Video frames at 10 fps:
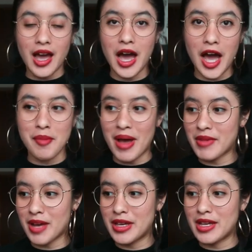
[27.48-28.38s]

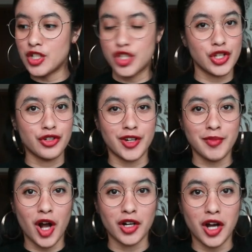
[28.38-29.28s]
I'm coming to you
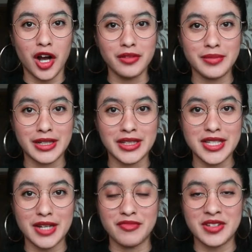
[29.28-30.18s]
from Hong Kong
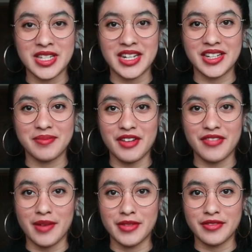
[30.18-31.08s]
because I'm visiting my
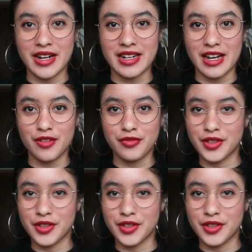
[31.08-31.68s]
family right now